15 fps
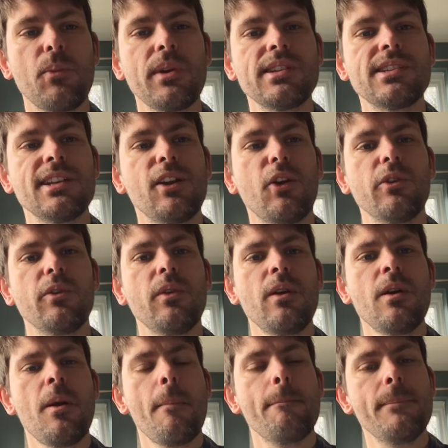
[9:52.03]
we're still on
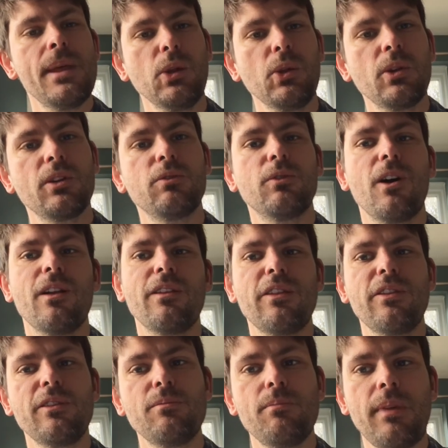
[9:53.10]
milk rather
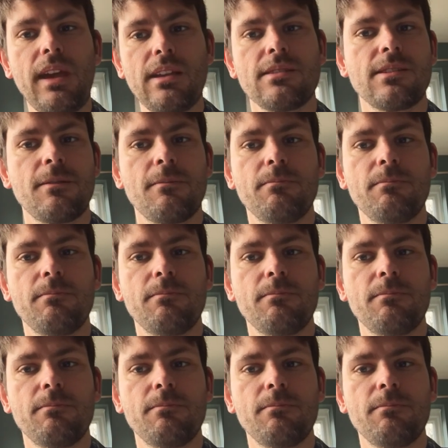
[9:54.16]
than meat?